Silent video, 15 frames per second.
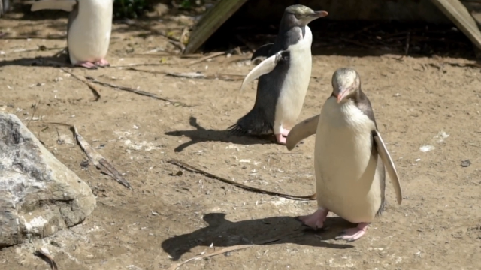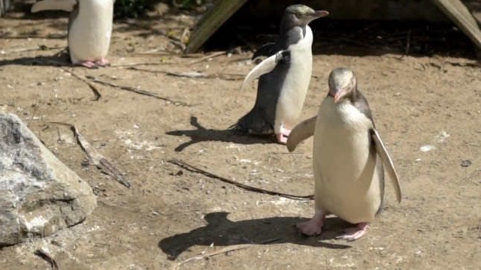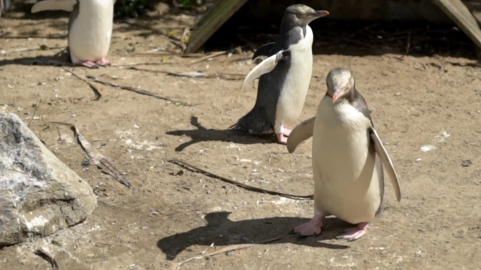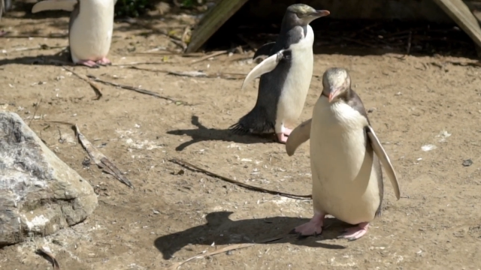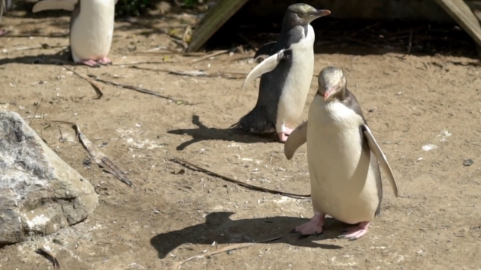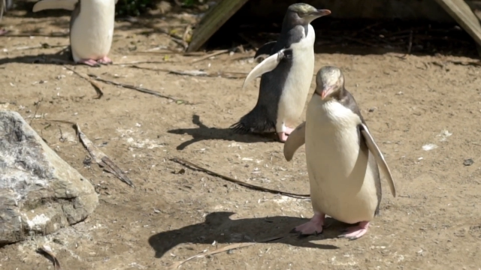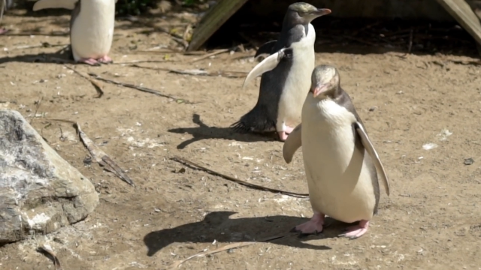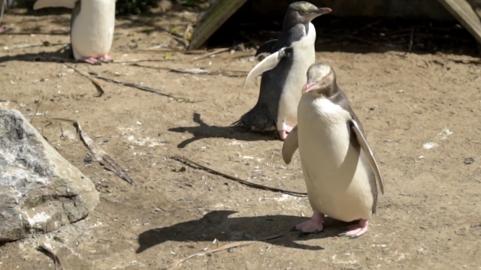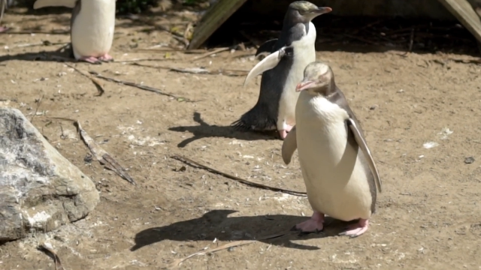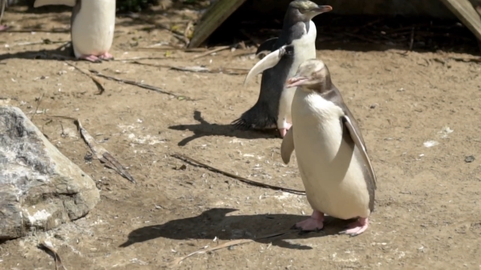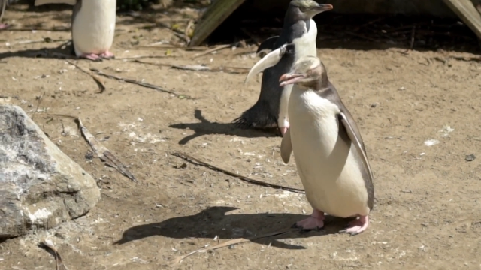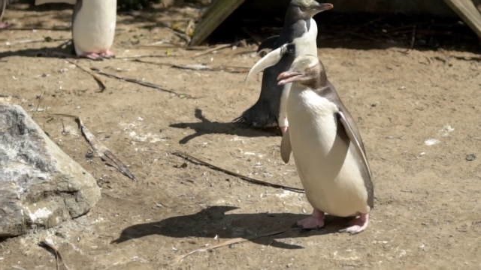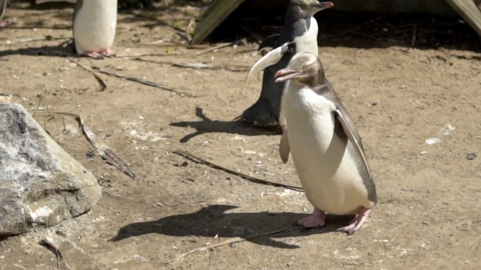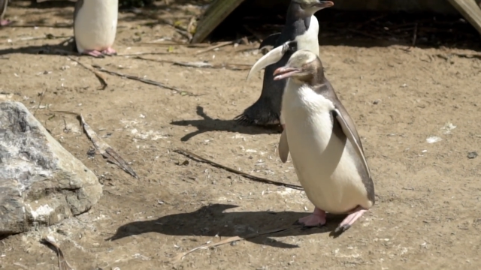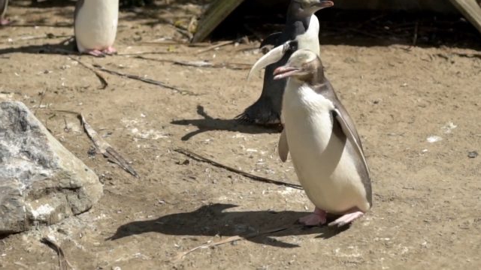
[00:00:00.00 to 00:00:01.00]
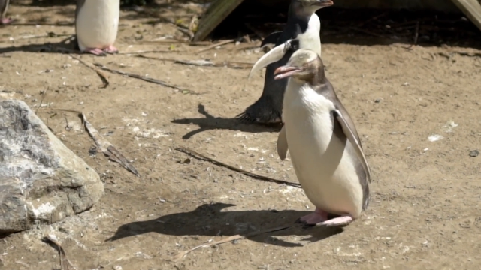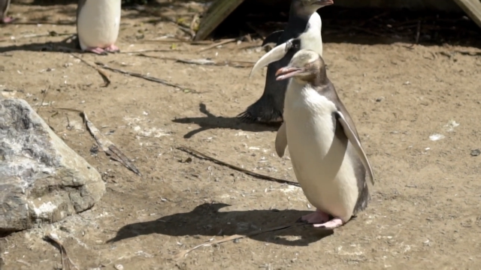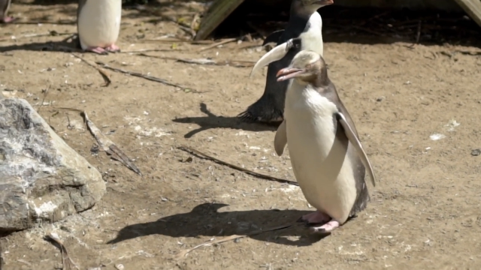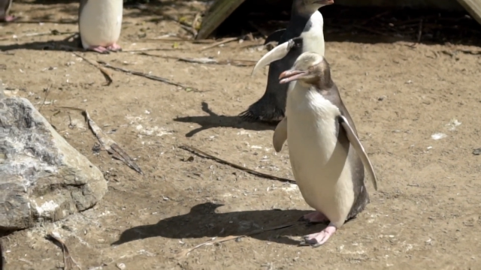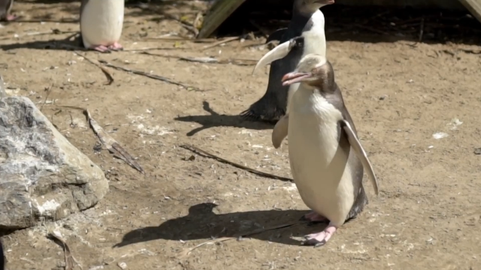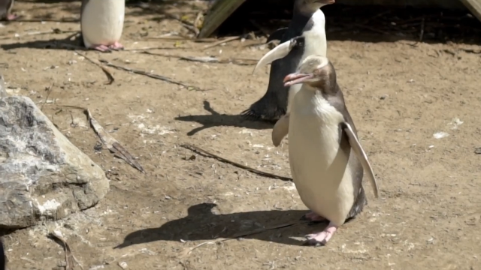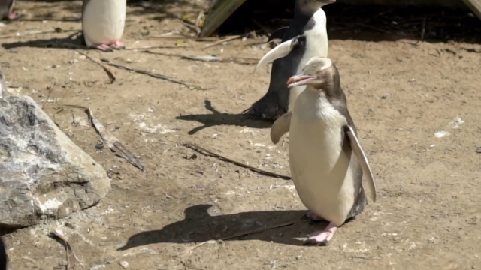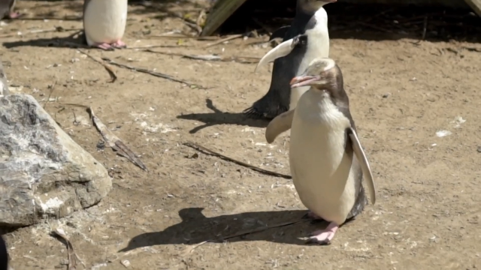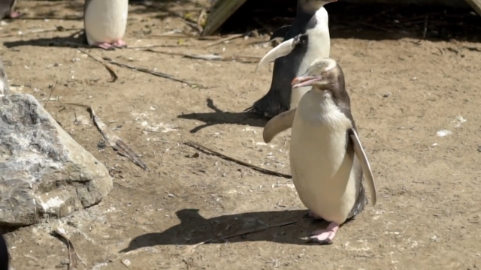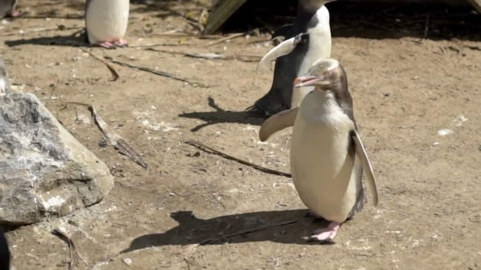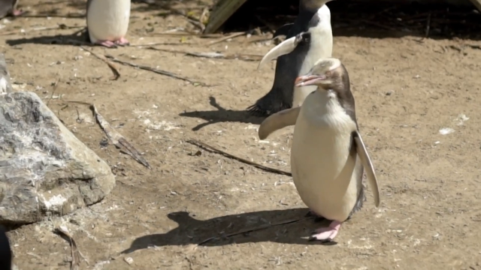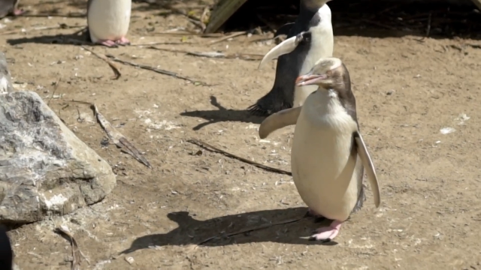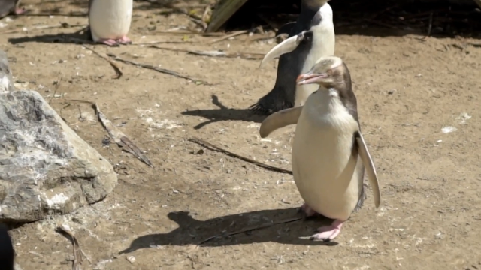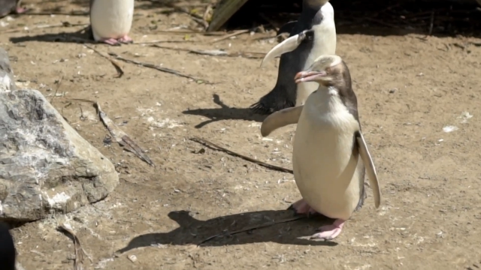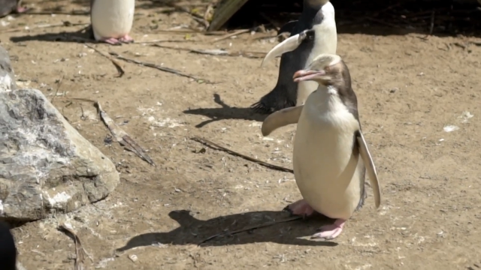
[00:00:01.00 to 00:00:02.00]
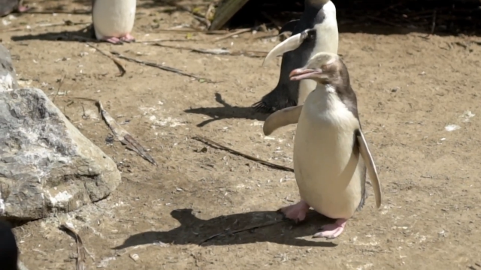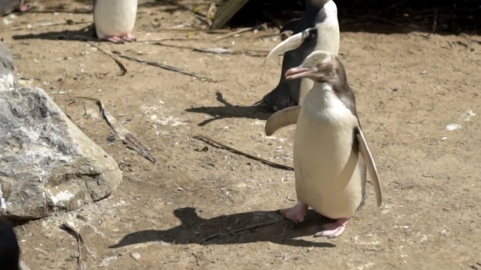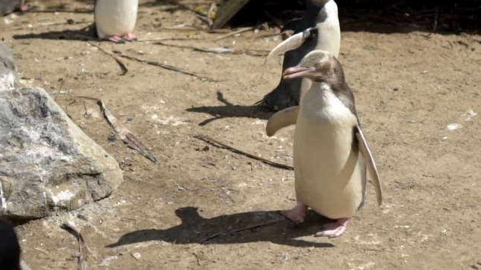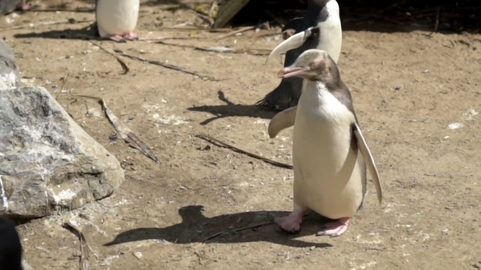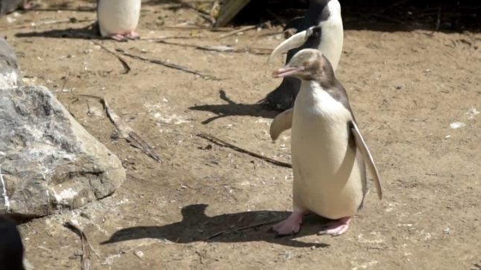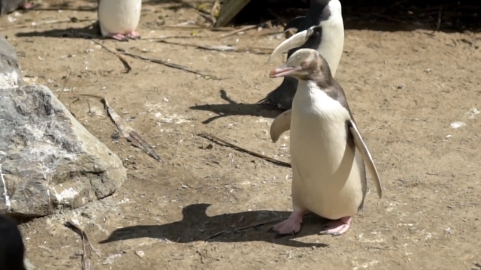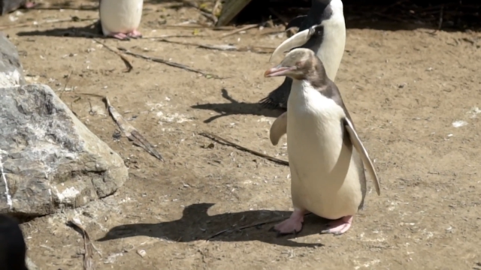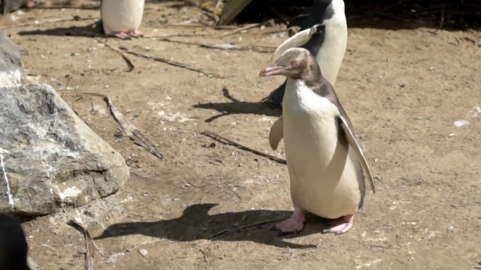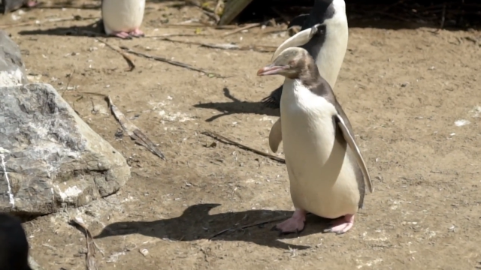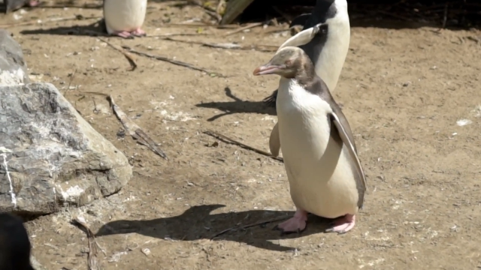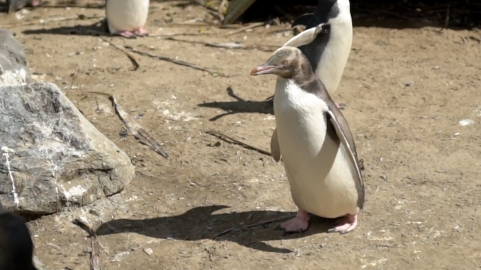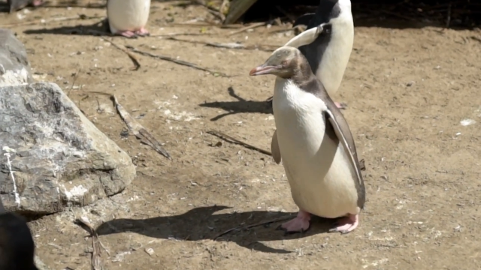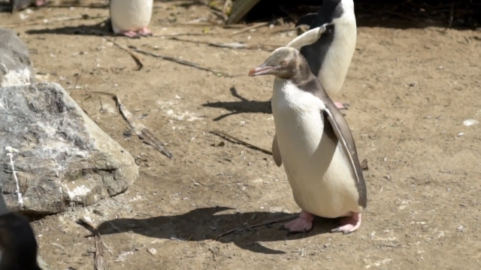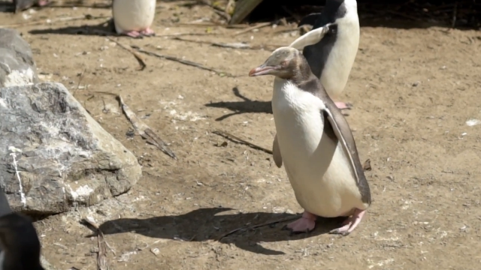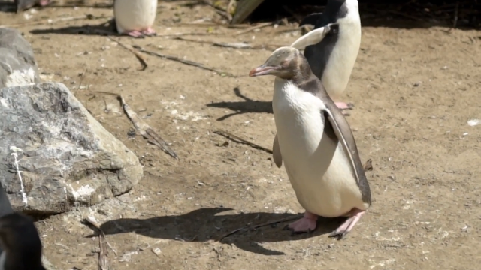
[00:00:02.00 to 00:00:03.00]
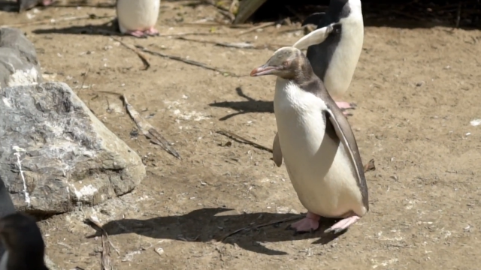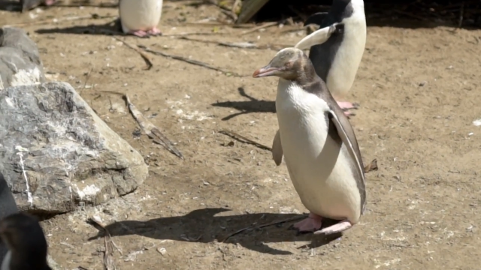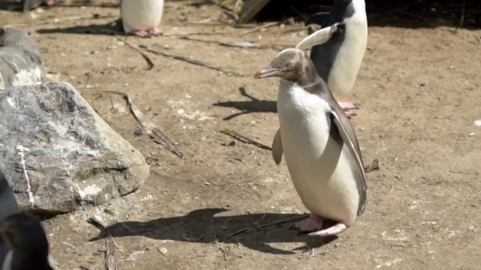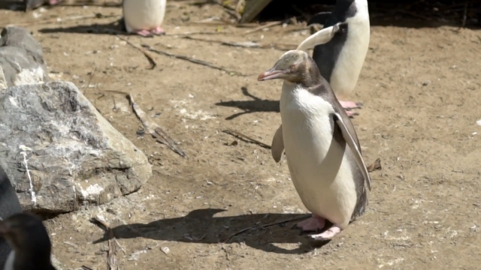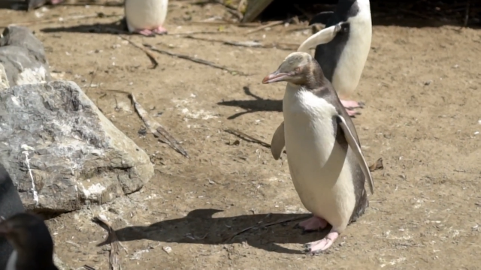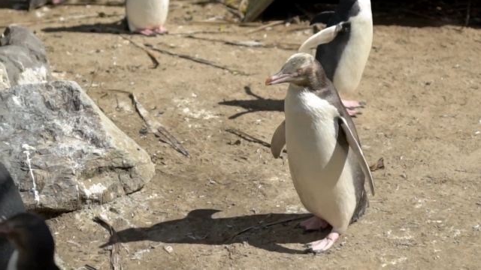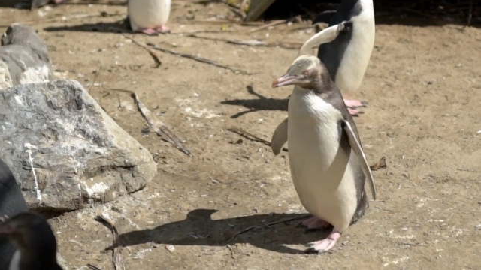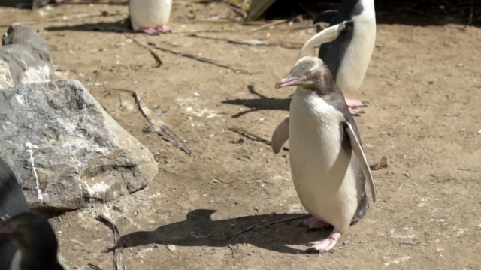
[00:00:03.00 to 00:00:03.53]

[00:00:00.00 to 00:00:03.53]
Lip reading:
[unreadable: no face in view]